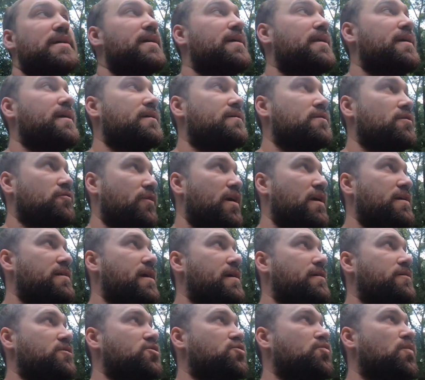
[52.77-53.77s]
getting the
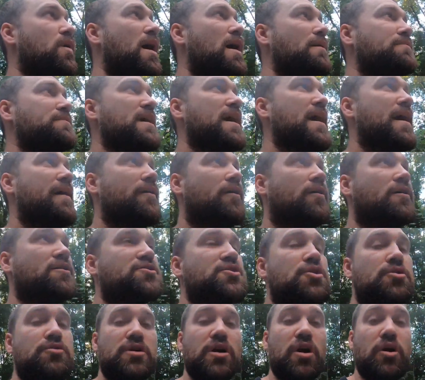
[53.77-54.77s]
radiator swapped, and
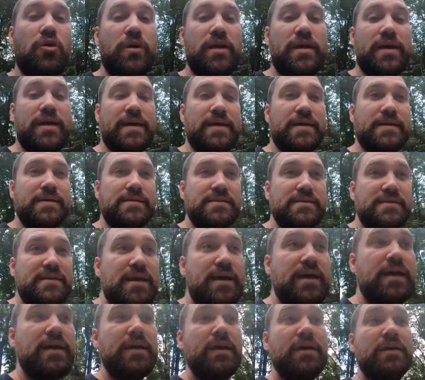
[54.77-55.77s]
also Cody is
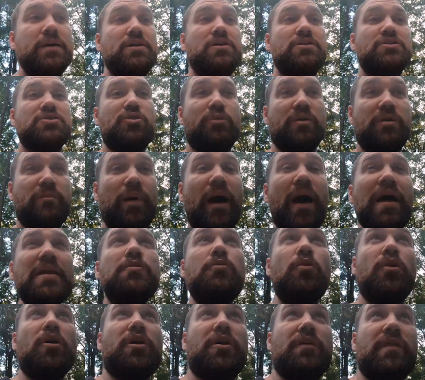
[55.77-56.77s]
doing
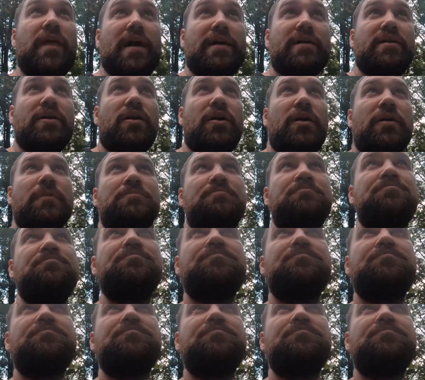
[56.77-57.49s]
body work on that car.